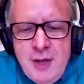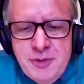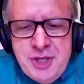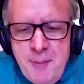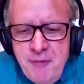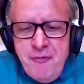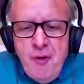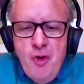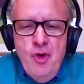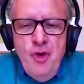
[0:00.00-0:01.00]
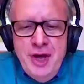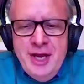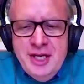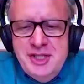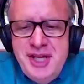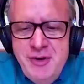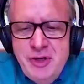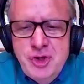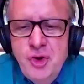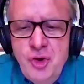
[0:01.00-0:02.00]
to number four in a series
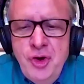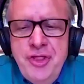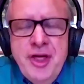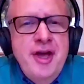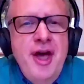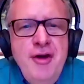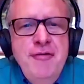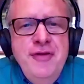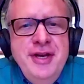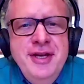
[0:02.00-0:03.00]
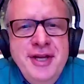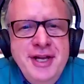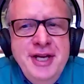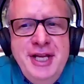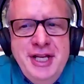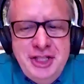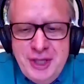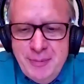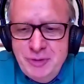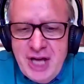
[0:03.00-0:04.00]
called The COVID
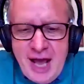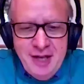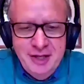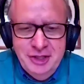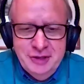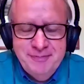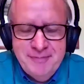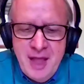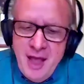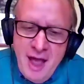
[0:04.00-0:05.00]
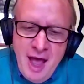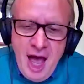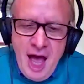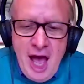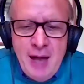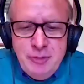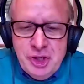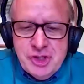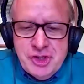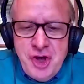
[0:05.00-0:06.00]
Leadership Challenge. I'm
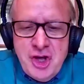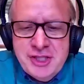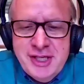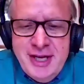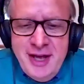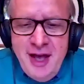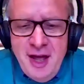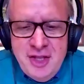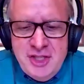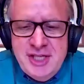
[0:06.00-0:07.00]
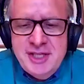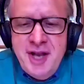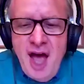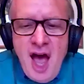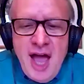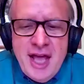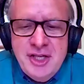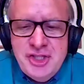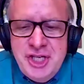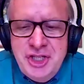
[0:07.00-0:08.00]
John Scott, and this is an
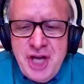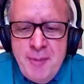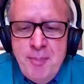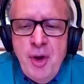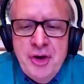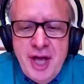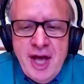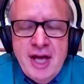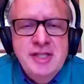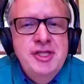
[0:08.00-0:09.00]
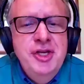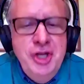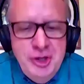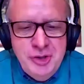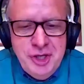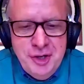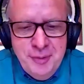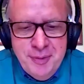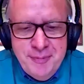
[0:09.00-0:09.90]
INCJ podcast and YouTube.